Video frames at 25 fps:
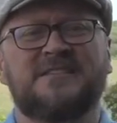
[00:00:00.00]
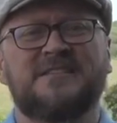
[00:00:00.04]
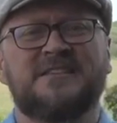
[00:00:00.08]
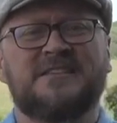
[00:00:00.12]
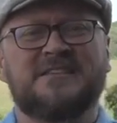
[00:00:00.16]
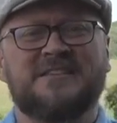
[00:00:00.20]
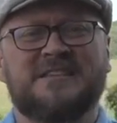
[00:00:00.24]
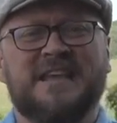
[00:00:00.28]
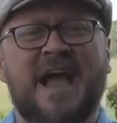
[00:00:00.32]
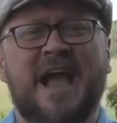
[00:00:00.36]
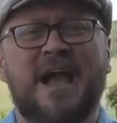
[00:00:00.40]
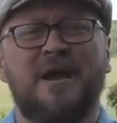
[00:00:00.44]
the
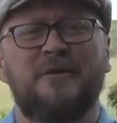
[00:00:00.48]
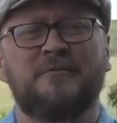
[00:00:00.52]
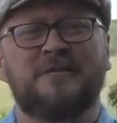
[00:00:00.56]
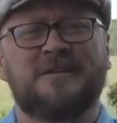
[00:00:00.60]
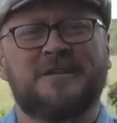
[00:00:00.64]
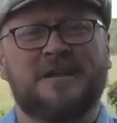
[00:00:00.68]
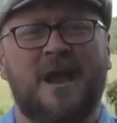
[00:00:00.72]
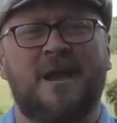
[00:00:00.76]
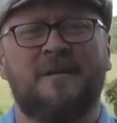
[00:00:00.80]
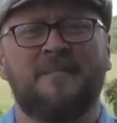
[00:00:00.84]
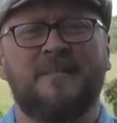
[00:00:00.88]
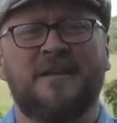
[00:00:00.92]
sound
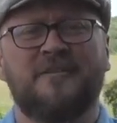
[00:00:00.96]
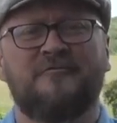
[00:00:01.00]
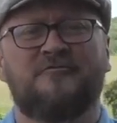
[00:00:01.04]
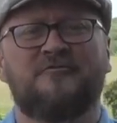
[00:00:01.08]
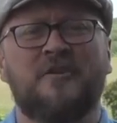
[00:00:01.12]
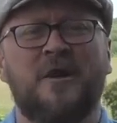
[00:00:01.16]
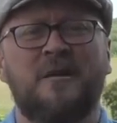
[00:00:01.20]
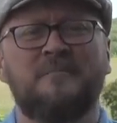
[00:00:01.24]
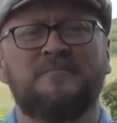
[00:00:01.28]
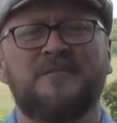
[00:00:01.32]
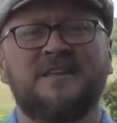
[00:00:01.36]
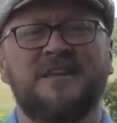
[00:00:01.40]
coming
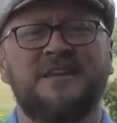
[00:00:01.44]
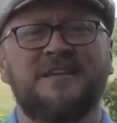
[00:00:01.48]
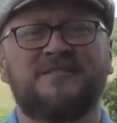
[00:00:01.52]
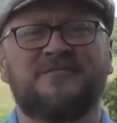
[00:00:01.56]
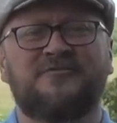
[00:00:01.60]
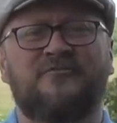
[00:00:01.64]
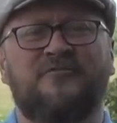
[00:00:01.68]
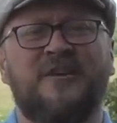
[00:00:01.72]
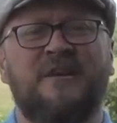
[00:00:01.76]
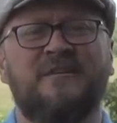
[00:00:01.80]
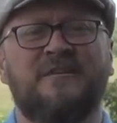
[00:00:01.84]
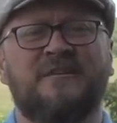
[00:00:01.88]
from these
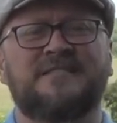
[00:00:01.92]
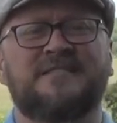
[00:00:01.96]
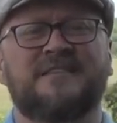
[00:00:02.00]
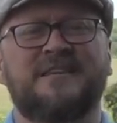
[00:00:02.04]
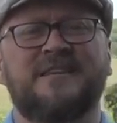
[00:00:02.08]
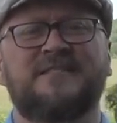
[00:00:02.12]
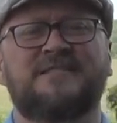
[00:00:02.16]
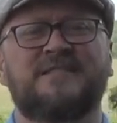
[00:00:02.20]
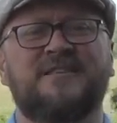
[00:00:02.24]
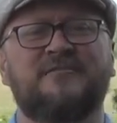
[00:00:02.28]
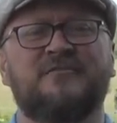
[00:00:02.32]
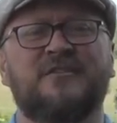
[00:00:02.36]

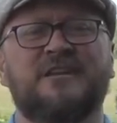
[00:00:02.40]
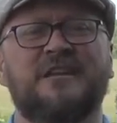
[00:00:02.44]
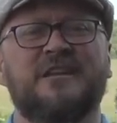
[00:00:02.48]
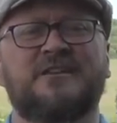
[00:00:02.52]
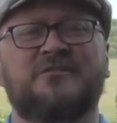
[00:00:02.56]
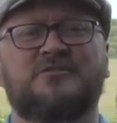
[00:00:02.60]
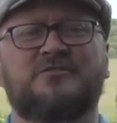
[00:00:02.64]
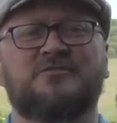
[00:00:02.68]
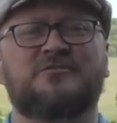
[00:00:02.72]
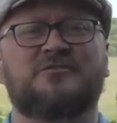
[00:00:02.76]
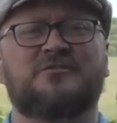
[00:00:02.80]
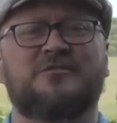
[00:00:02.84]
Pharisees and
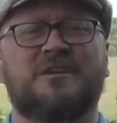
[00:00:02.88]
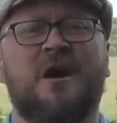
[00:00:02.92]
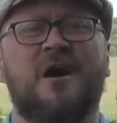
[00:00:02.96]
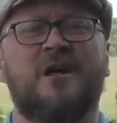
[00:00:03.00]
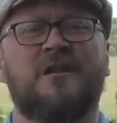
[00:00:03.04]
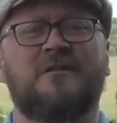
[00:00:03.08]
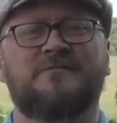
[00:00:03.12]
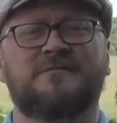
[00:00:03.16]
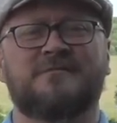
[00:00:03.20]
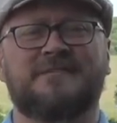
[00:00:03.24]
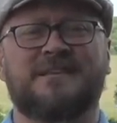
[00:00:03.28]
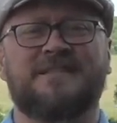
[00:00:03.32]
religious
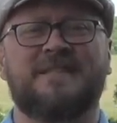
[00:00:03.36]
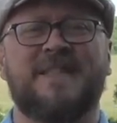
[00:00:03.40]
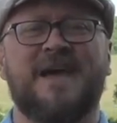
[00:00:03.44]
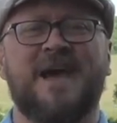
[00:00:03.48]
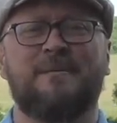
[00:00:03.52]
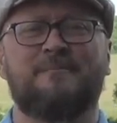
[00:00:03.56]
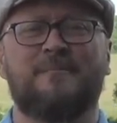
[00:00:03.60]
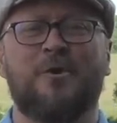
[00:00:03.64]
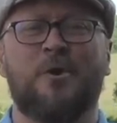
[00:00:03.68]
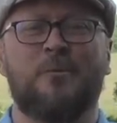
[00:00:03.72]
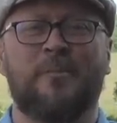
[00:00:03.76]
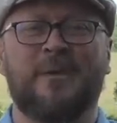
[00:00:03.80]
scholars in that
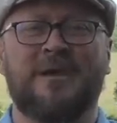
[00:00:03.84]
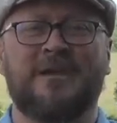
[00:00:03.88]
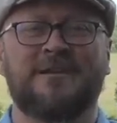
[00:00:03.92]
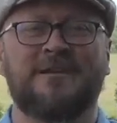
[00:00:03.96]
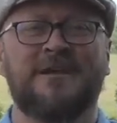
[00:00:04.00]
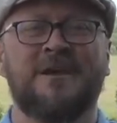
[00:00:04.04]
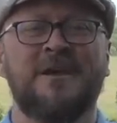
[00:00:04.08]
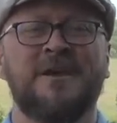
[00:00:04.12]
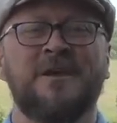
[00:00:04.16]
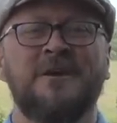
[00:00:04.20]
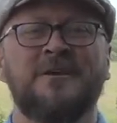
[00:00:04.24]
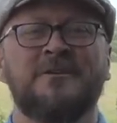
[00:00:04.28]
moment
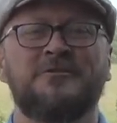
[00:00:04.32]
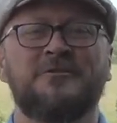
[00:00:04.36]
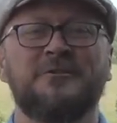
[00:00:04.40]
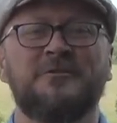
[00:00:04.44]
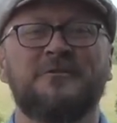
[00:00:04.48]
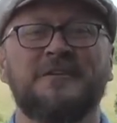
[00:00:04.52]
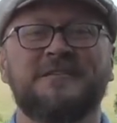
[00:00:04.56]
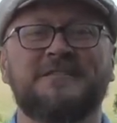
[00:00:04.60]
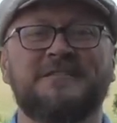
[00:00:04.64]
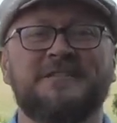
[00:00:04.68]
to the